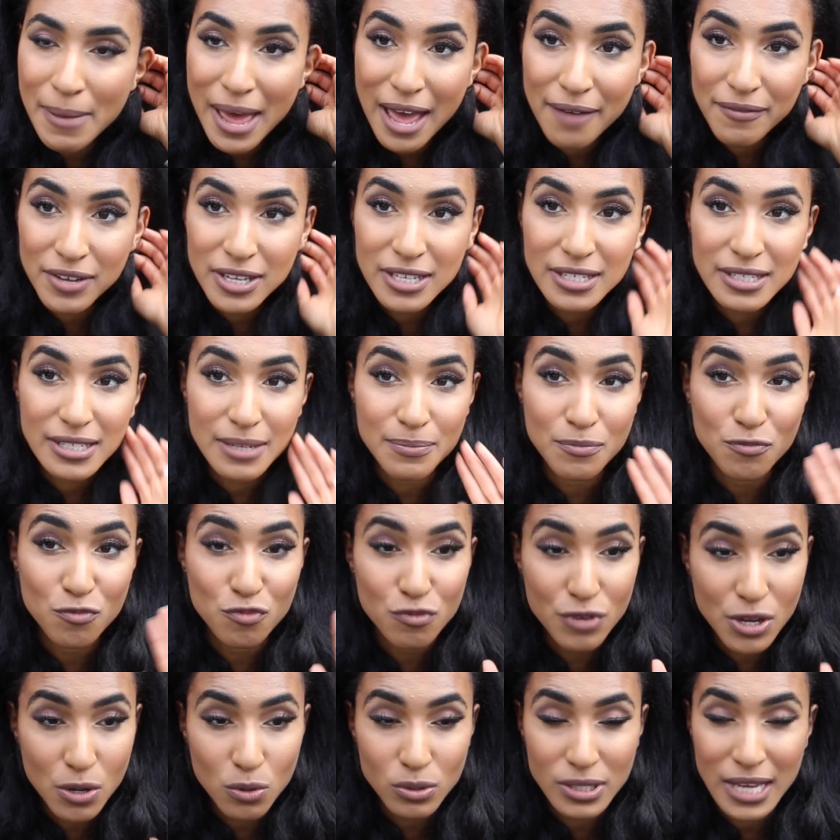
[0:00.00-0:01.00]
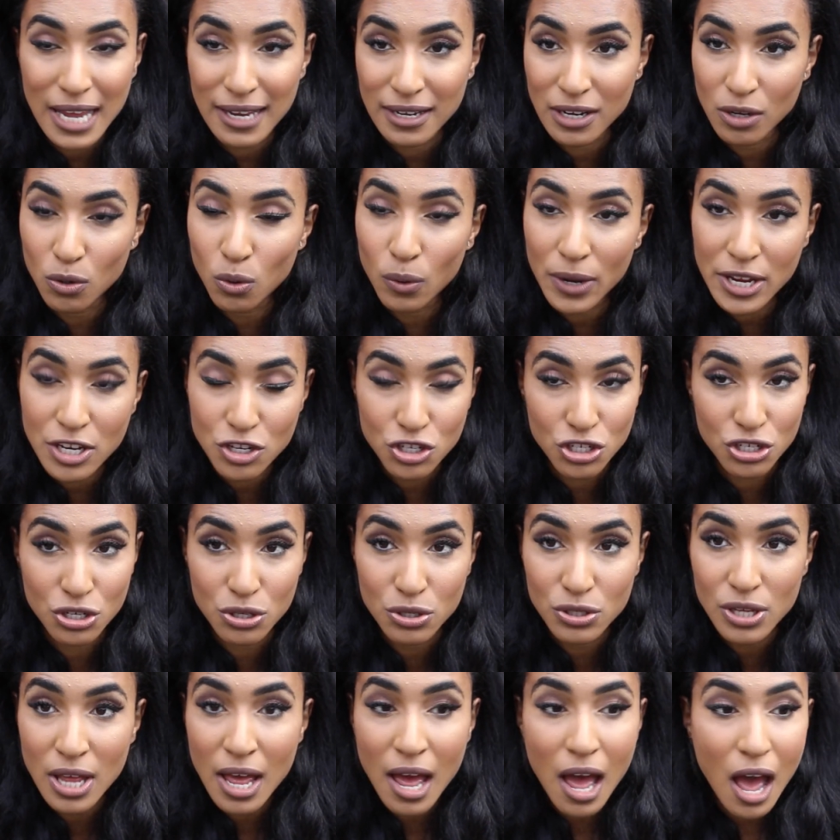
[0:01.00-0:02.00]
I'm having some real technical
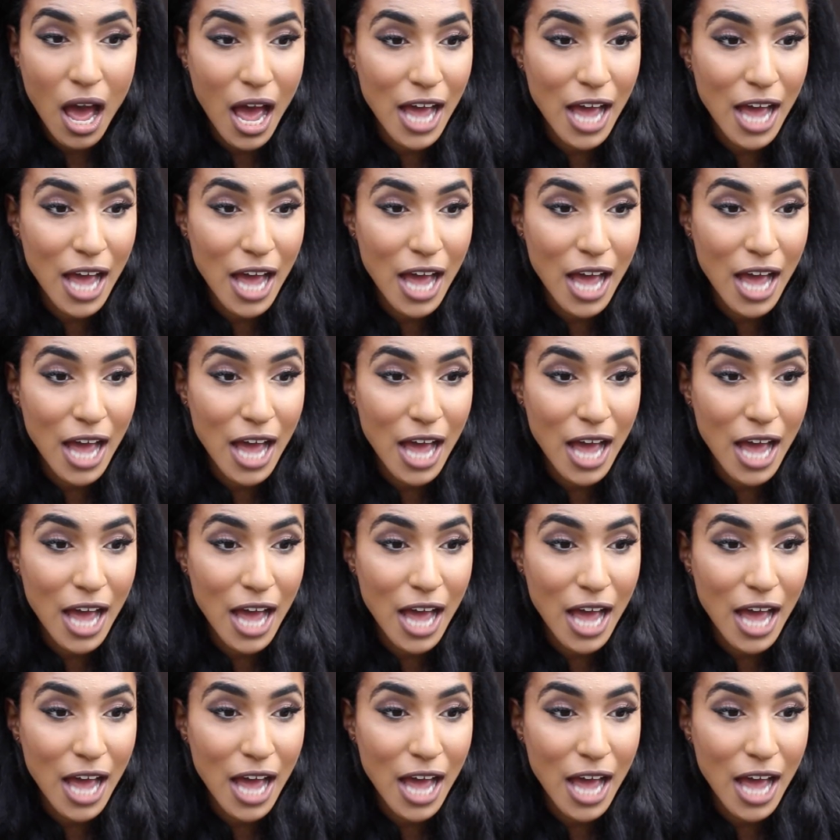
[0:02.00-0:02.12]
issues.